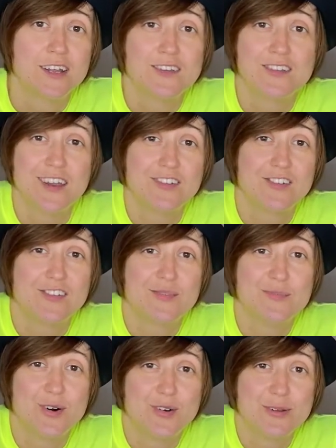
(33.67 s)
such a
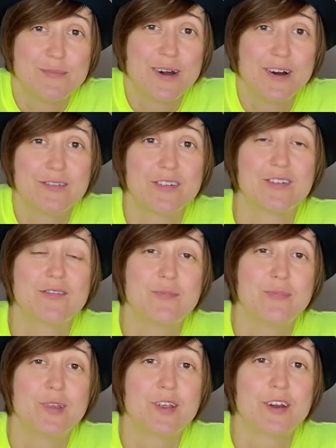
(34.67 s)
small amount of
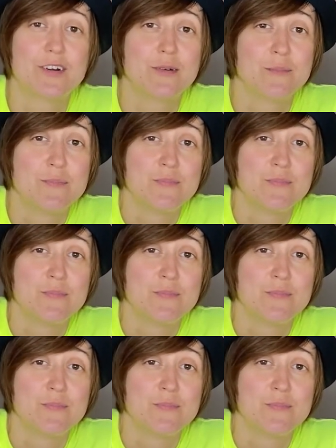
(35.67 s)
beer,